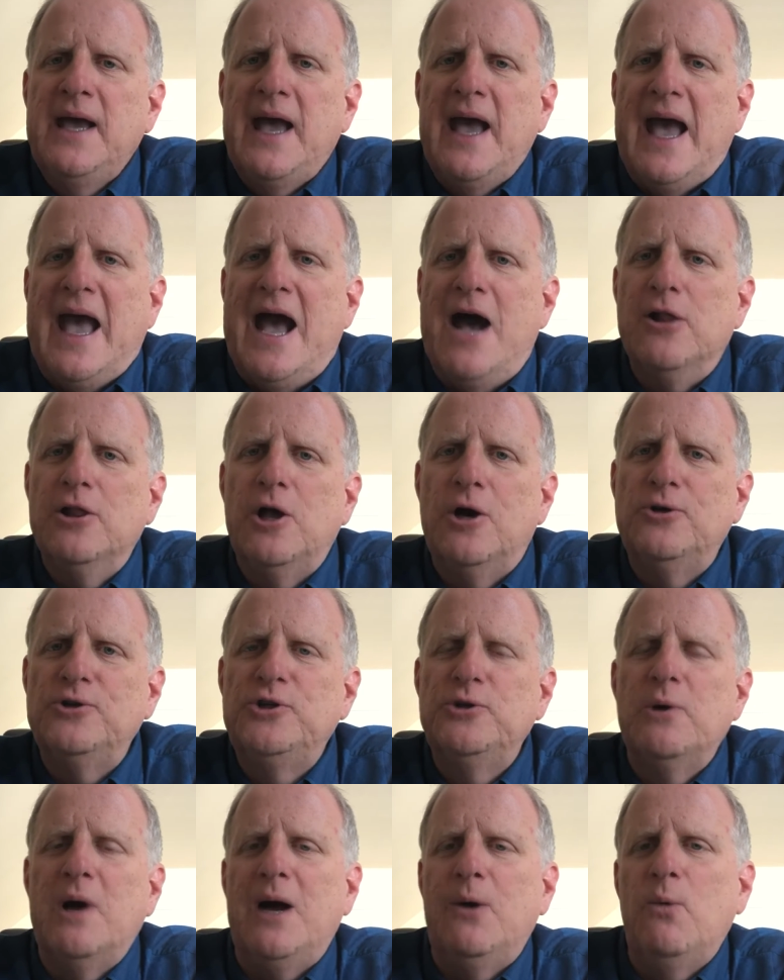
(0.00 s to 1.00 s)
how long
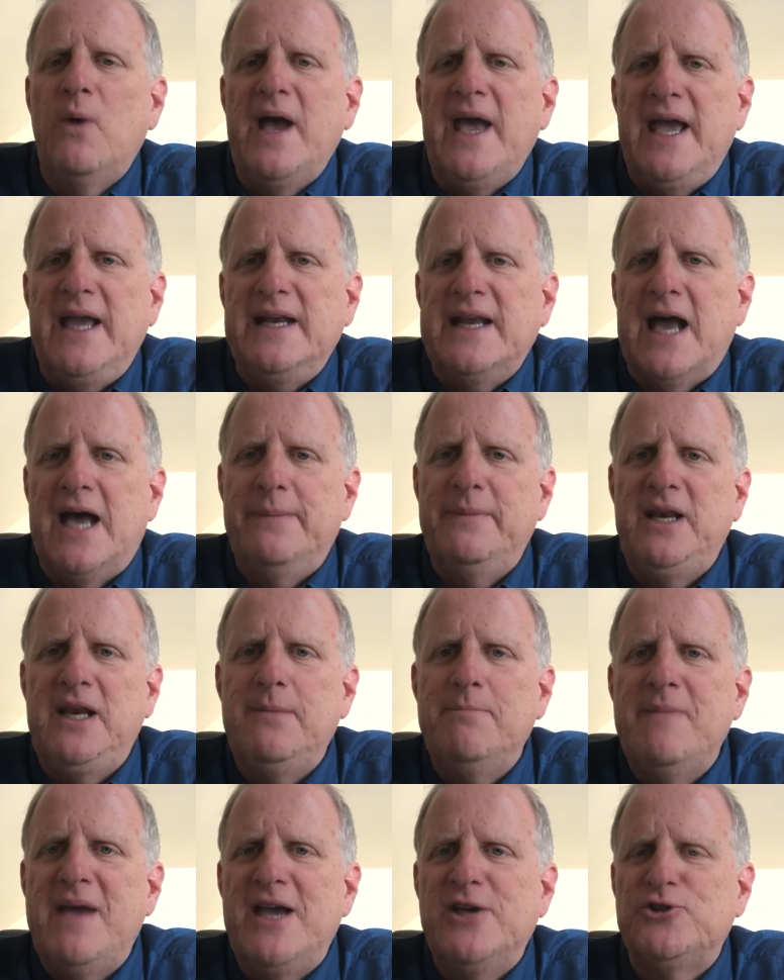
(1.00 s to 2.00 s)
do I wait? How many
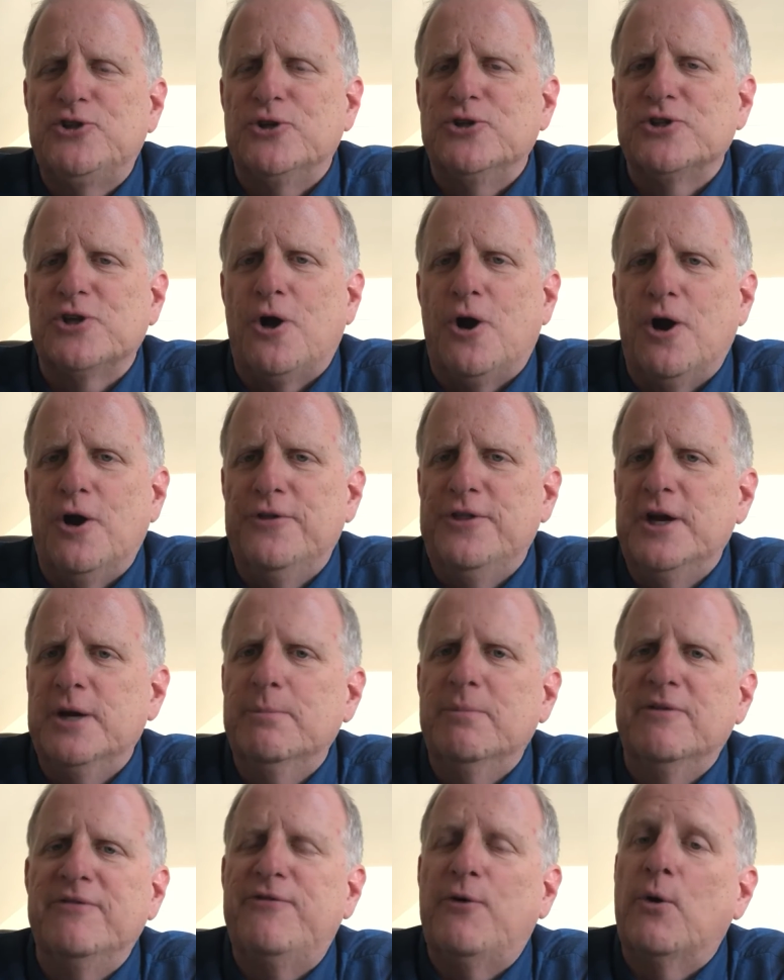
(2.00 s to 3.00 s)
measures are there
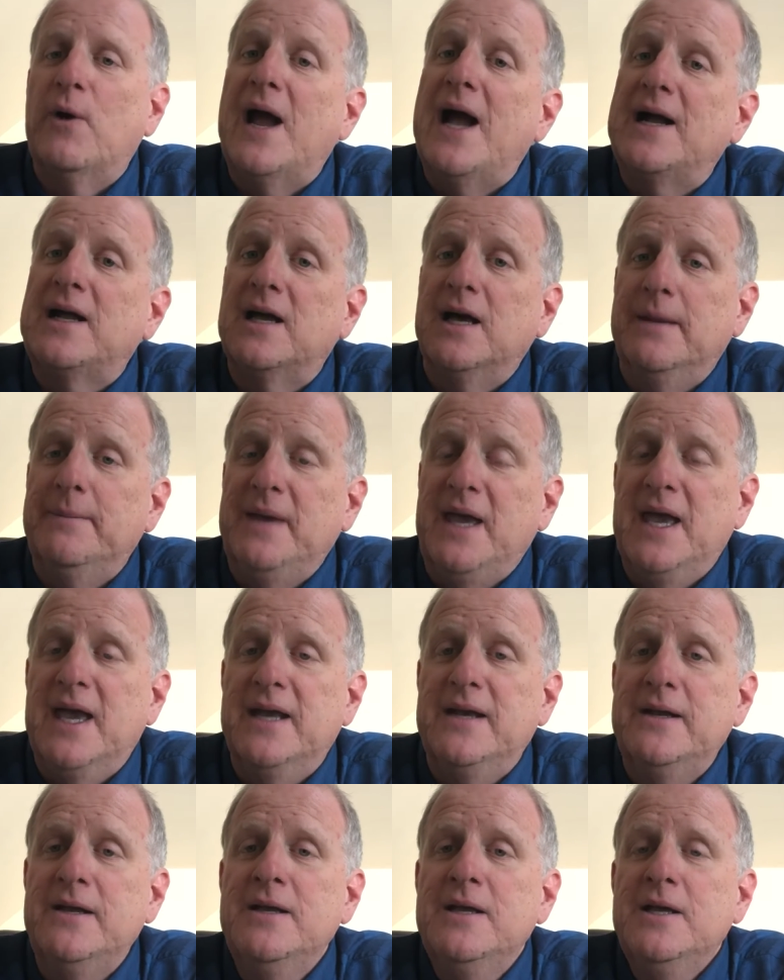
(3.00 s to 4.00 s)
before I come
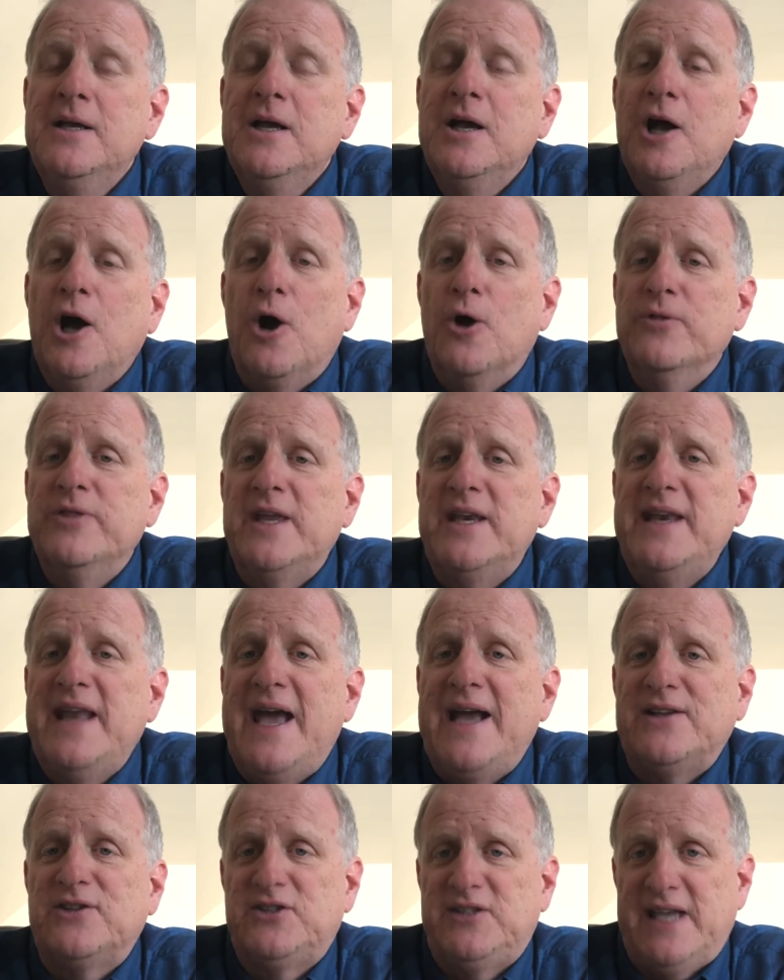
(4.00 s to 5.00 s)
in on the
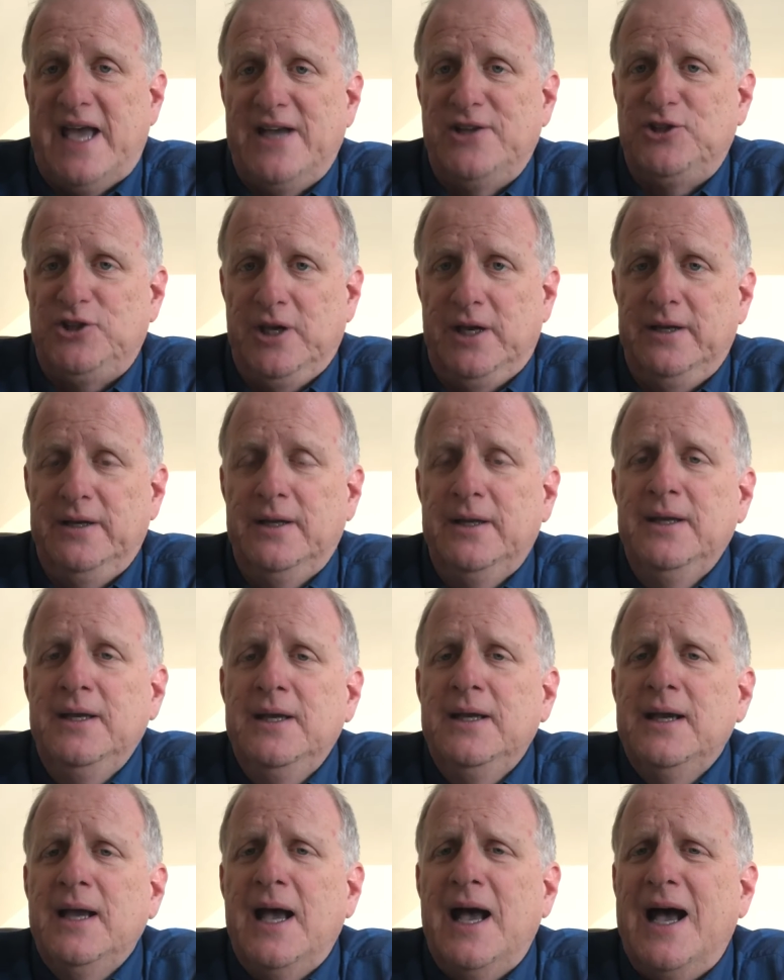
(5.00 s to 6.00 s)
next section?
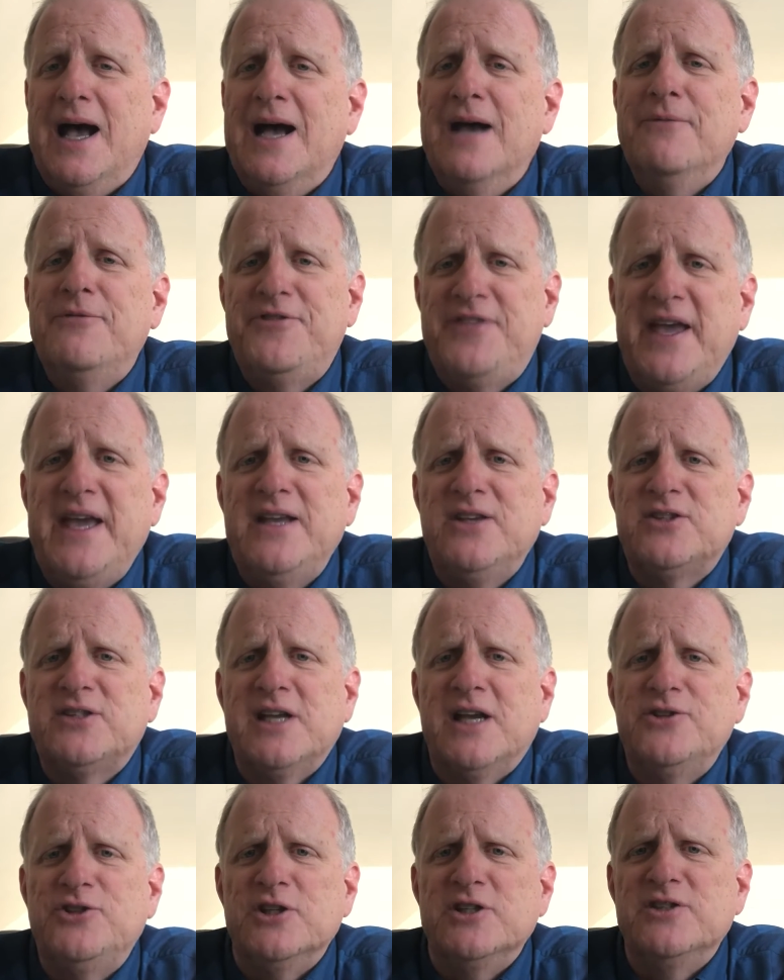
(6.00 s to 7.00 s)
Things
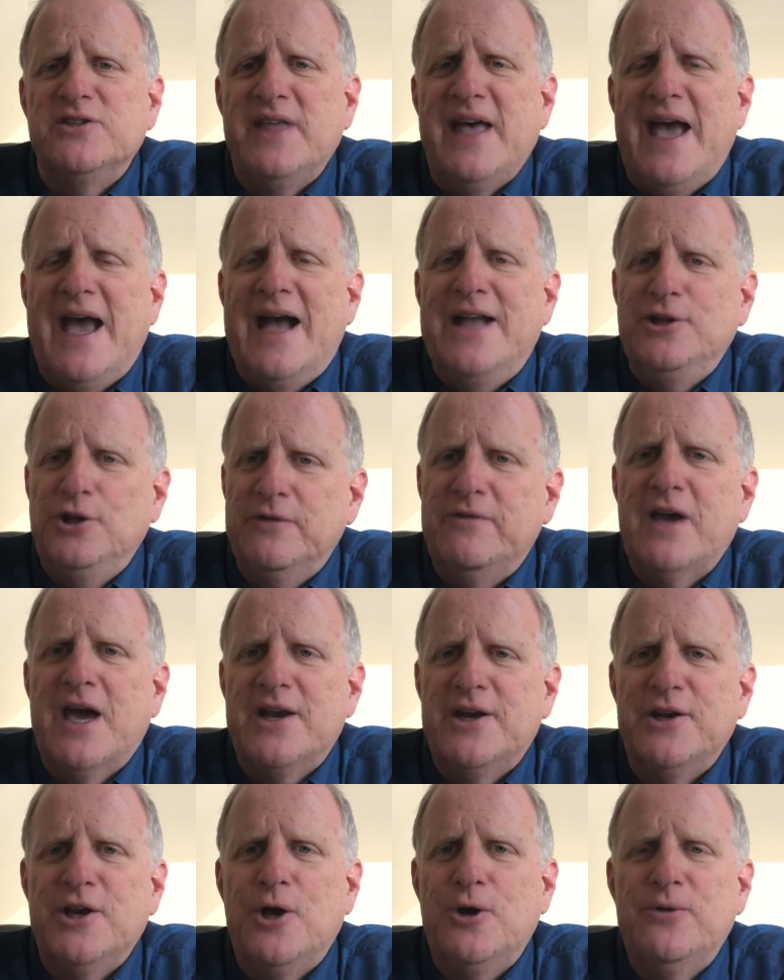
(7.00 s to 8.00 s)
such as that. You've got
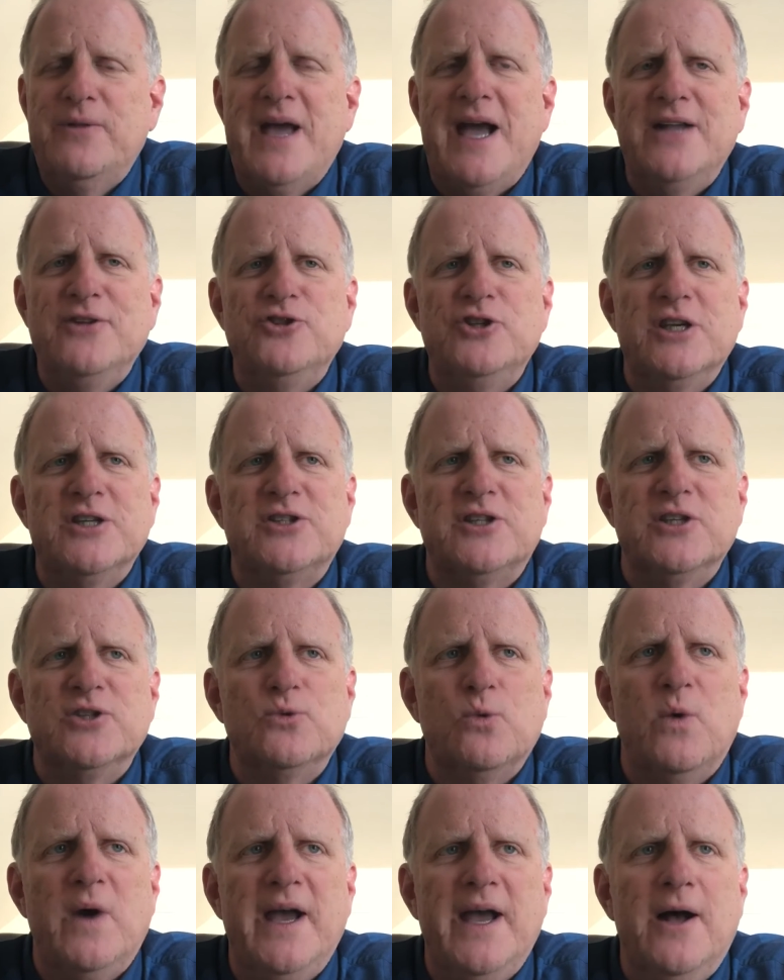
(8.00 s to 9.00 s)
to know that just as
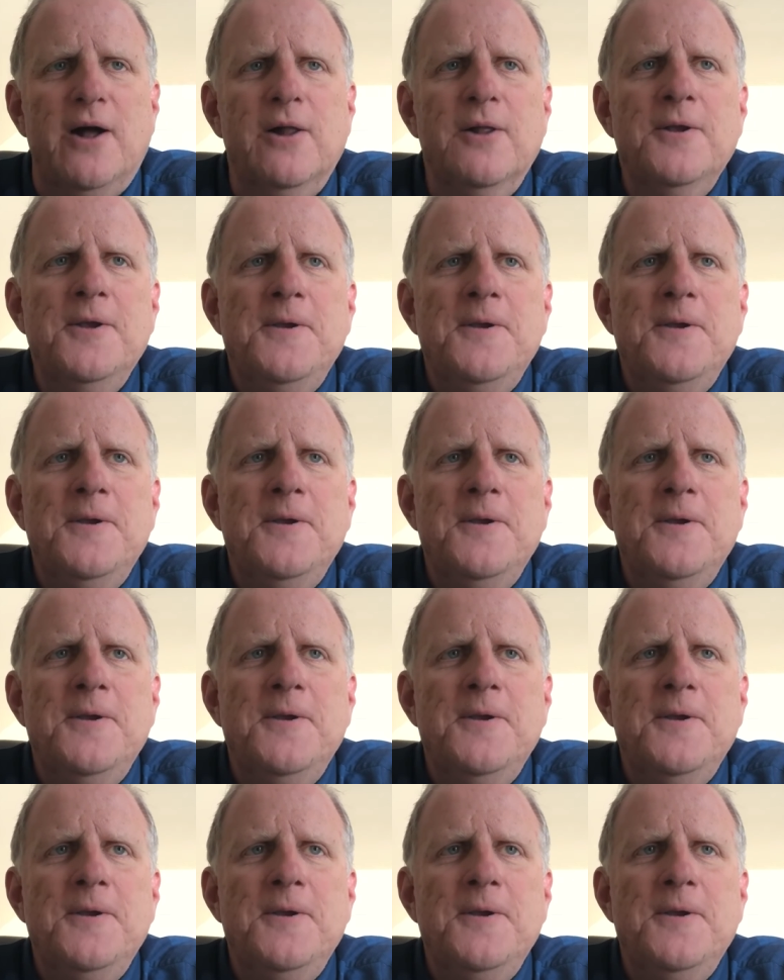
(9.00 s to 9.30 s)
well.